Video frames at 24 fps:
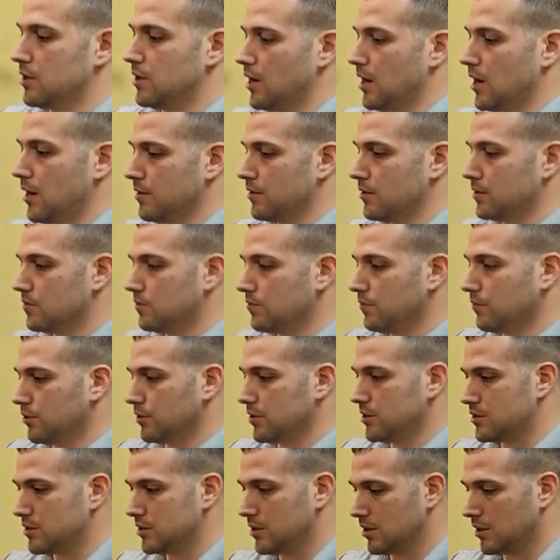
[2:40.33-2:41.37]
to don this
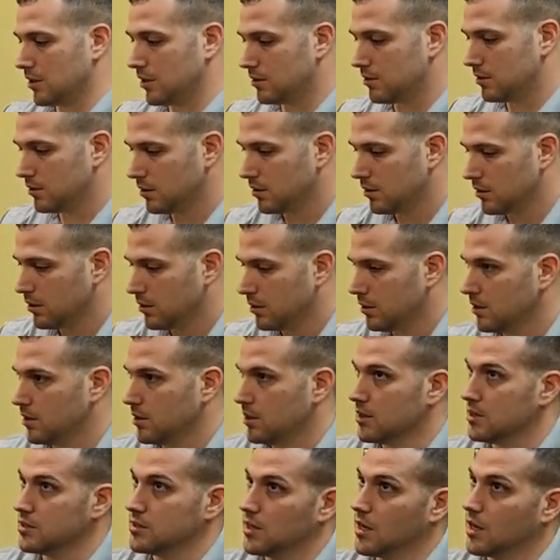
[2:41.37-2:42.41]
fully seated.
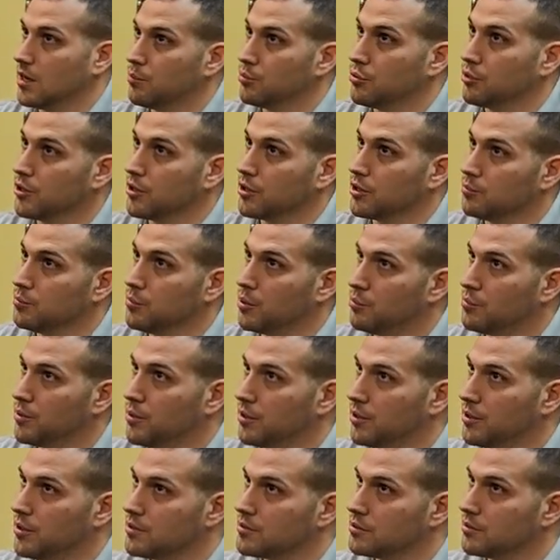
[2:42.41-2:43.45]
He's got pretty good
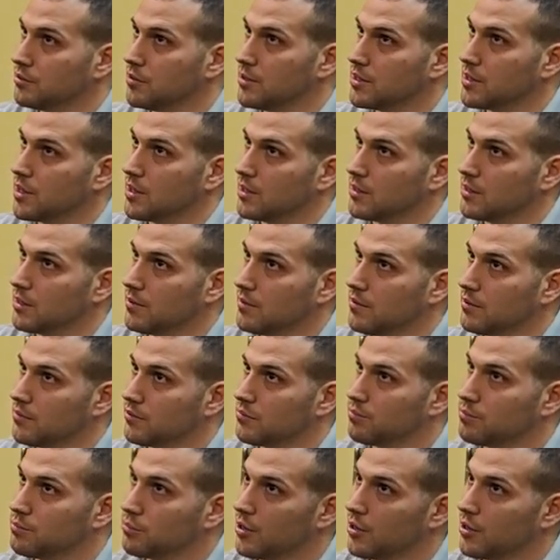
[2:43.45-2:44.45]
mobility, so he kind of did this